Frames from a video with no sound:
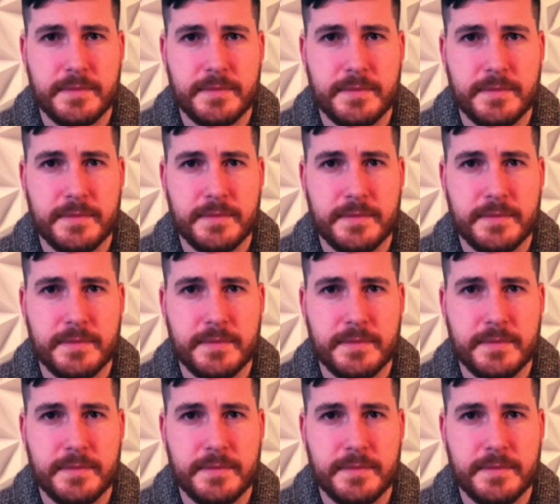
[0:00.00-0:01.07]

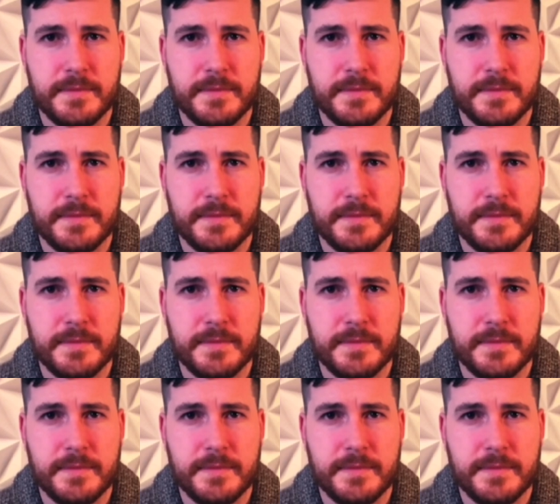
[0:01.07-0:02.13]

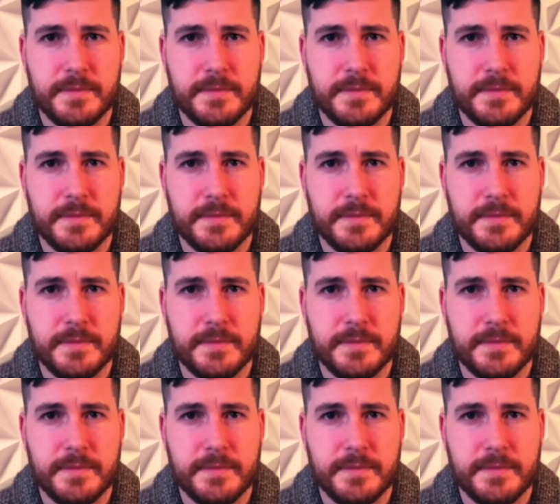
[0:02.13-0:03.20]

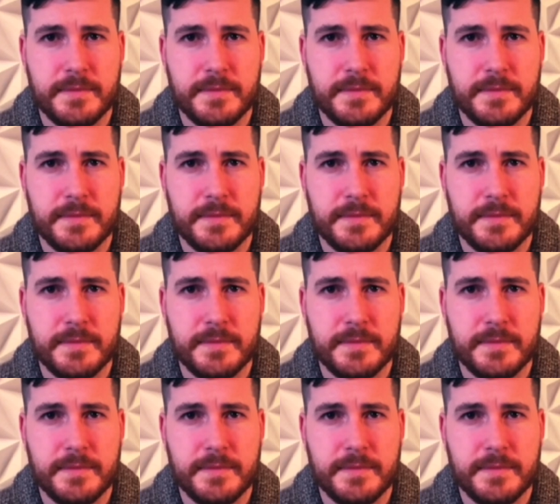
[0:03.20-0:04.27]

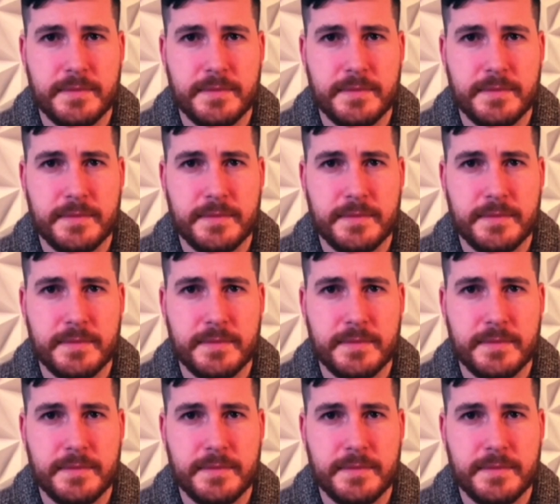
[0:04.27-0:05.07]
The face doesn't move, so there is nothing to read.